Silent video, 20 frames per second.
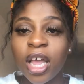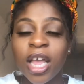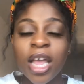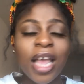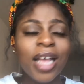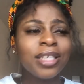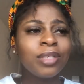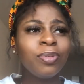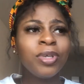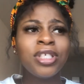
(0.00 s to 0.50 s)

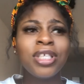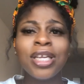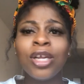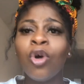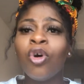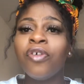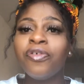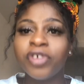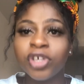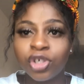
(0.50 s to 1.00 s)

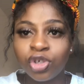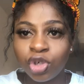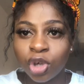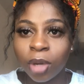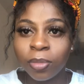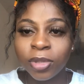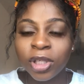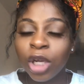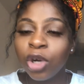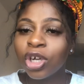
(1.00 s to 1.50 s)
Especially office
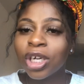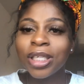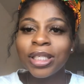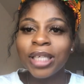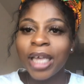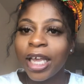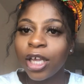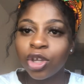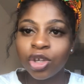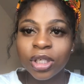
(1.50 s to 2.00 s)
jobs, they're not going
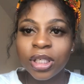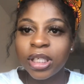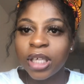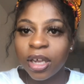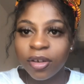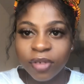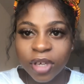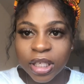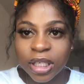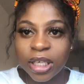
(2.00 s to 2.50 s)
to take you
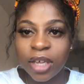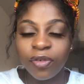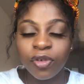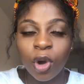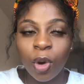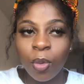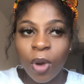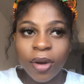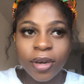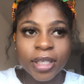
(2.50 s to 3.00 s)
seriously if
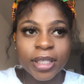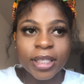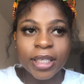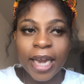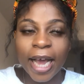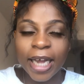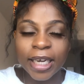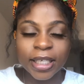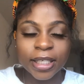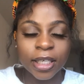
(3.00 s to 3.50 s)
you're wearing
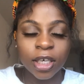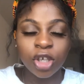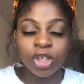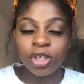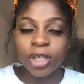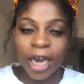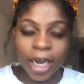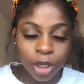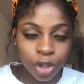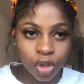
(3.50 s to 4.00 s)
sliders and a
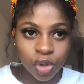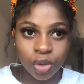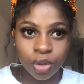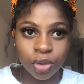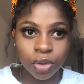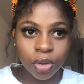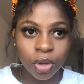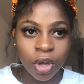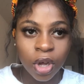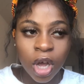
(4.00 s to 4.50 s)

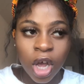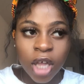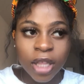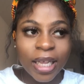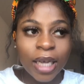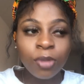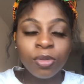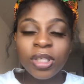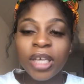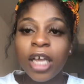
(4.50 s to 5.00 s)
tracksuit.
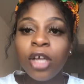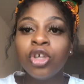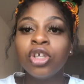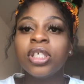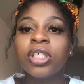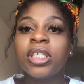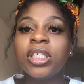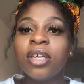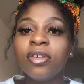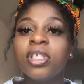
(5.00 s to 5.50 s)
They'll take
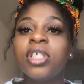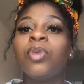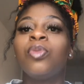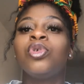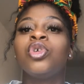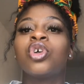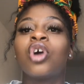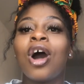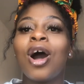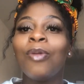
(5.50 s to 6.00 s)
you seriously
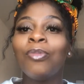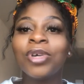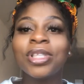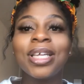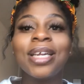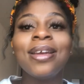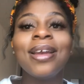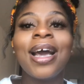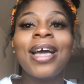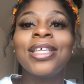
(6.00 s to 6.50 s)
when you come with
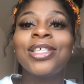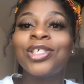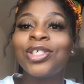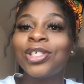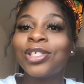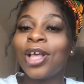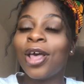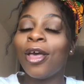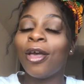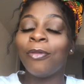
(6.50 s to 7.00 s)
a nice
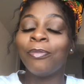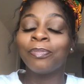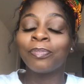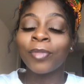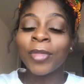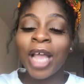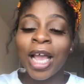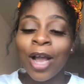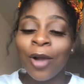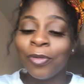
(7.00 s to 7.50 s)

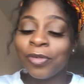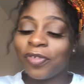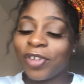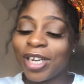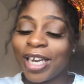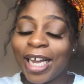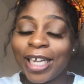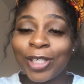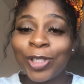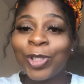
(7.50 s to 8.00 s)

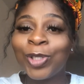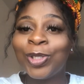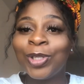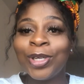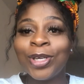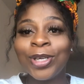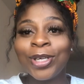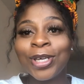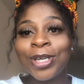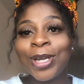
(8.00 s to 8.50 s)

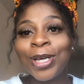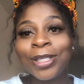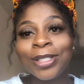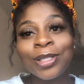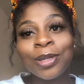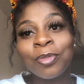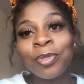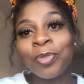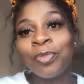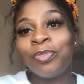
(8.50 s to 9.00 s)
suit, you know,
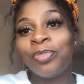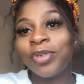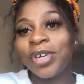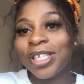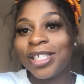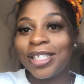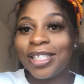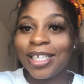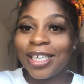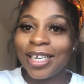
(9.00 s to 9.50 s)

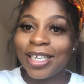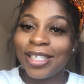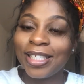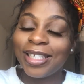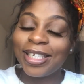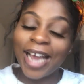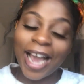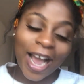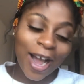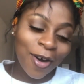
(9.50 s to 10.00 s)
double-breasted
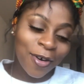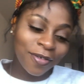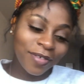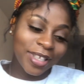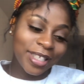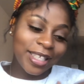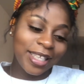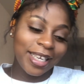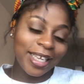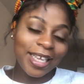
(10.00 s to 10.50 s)
and that,
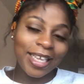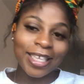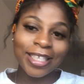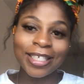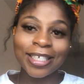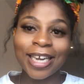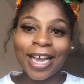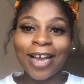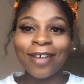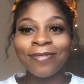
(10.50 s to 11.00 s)
obviously,
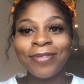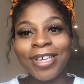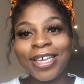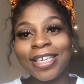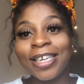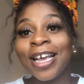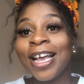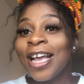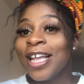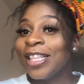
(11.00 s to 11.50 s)
you know what I
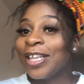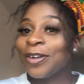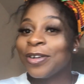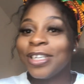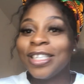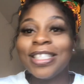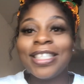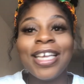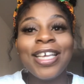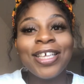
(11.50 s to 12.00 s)
mean? They're
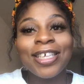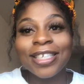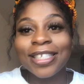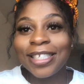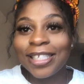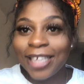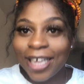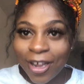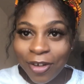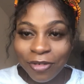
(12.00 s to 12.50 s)
going to take you
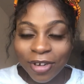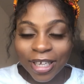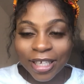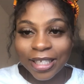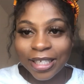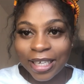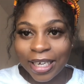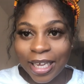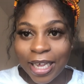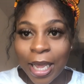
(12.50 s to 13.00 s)

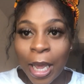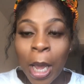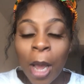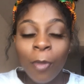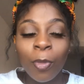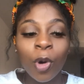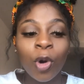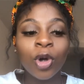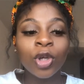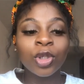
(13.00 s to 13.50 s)
seriously
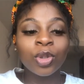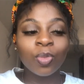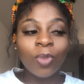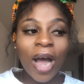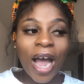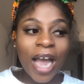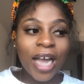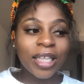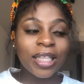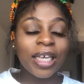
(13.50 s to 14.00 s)
because
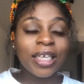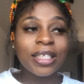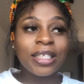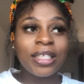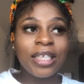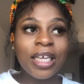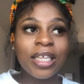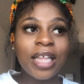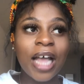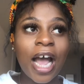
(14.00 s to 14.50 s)
why? They
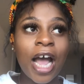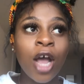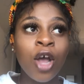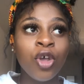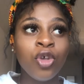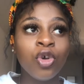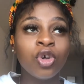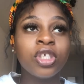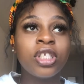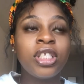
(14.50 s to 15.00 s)
see
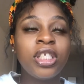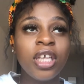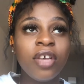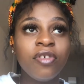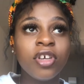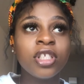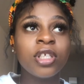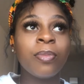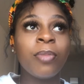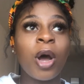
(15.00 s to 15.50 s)
that you're
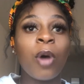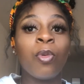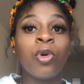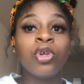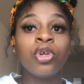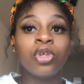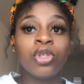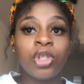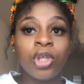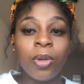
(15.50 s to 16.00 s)
serious about
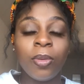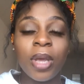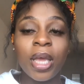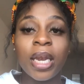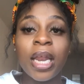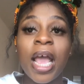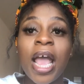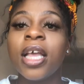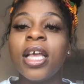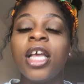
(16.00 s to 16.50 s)
what you're
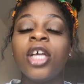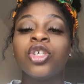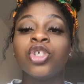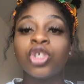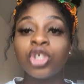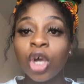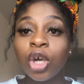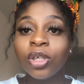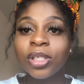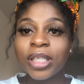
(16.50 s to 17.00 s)
doing. It
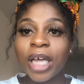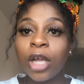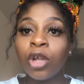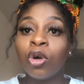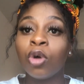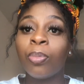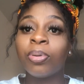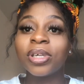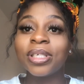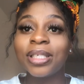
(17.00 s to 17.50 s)
shows that
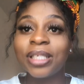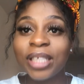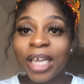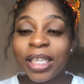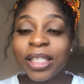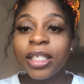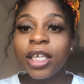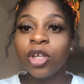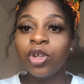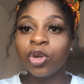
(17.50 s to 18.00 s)
you're
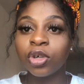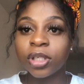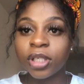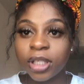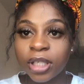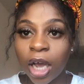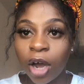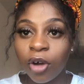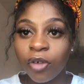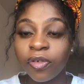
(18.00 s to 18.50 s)
presenting
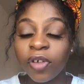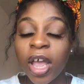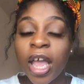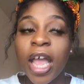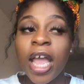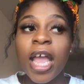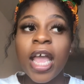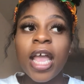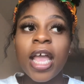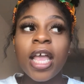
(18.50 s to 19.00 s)
yourself
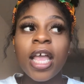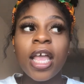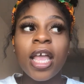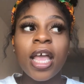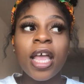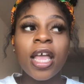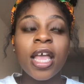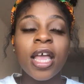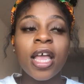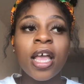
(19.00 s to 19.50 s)

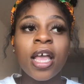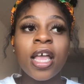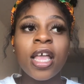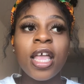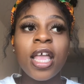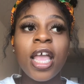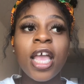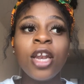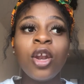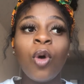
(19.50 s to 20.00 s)

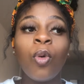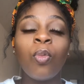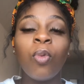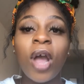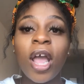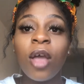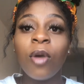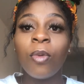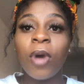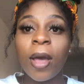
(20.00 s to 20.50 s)
in a
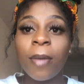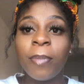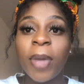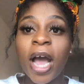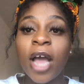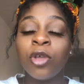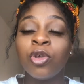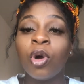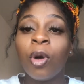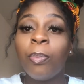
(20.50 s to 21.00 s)
way
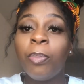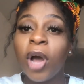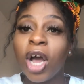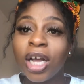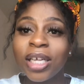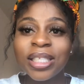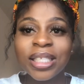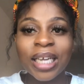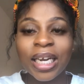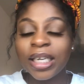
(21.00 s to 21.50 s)
whereby your
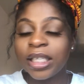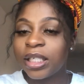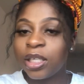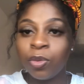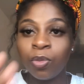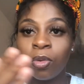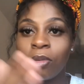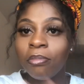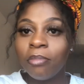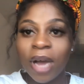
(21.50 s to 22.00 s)

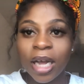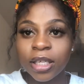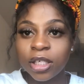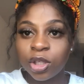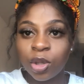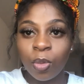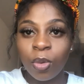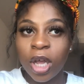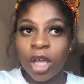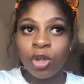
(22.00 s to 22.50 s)
personality will
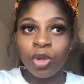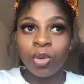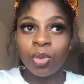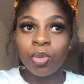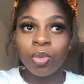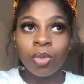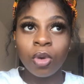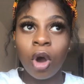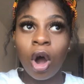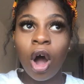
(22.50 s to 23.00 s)
match the way
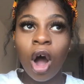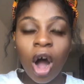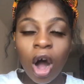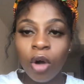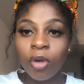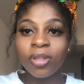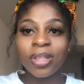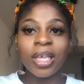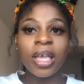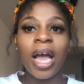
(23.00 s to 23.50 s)
you are
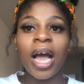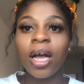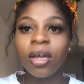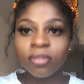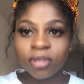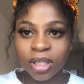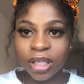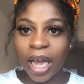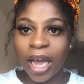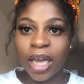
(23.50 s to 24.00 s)
on the
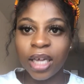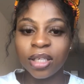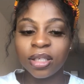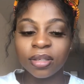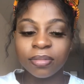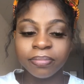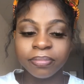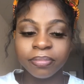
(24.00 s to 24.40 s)
outside.